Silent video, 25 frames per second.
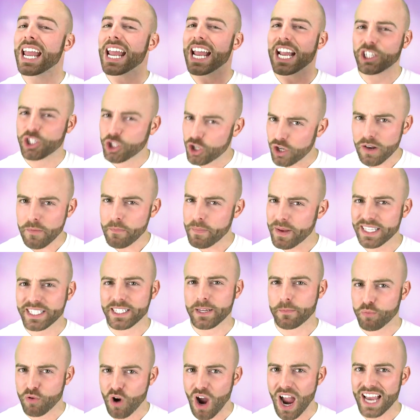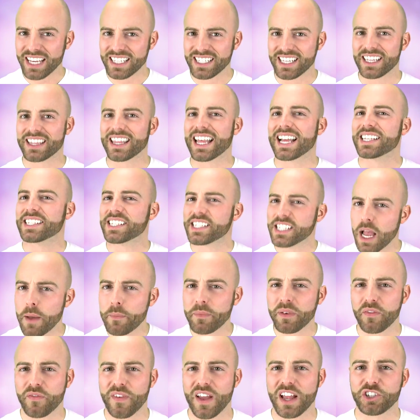it shouldn't be surprising that
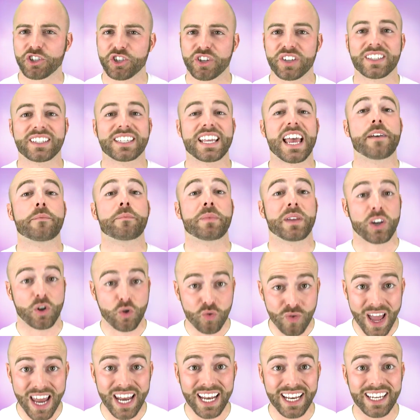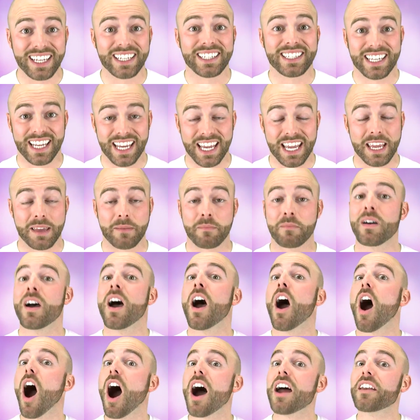some inventions have been credited to him
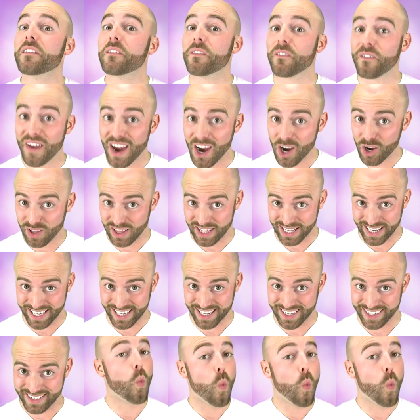unfairly.